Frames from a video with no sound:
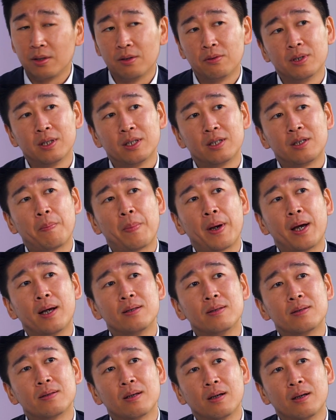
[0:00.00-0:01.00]
it really
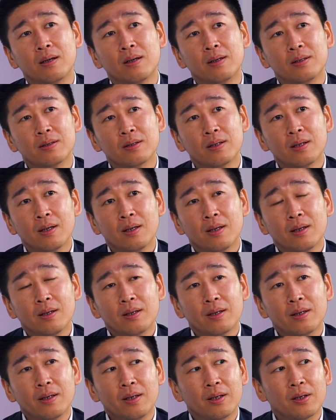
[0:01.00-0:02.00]
depends on,
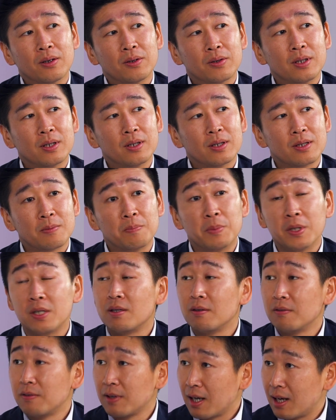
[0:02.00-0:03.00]
the
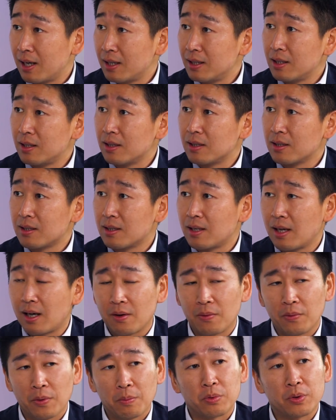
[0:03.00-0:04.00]
specific ideas
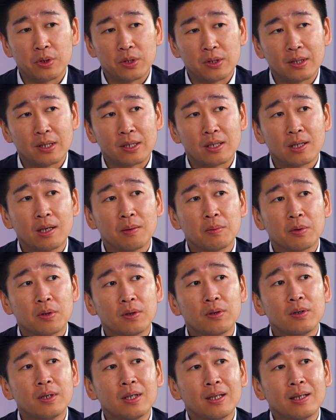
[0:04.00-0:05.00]
that we bring to the
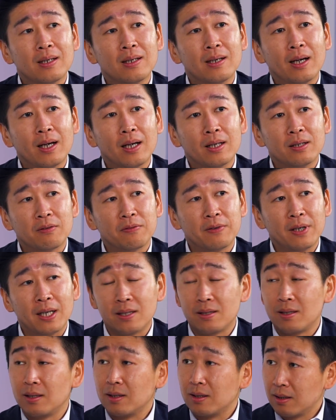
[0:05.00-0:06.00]
table, and the
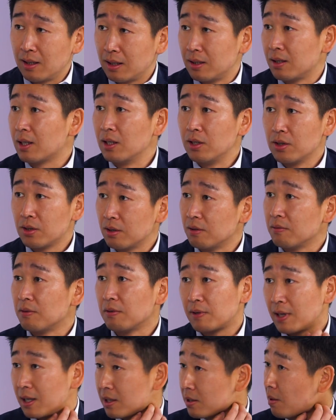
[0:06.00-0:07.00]
financing and the condition of the
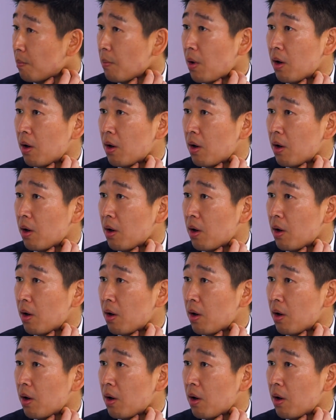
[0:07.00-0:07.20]
financing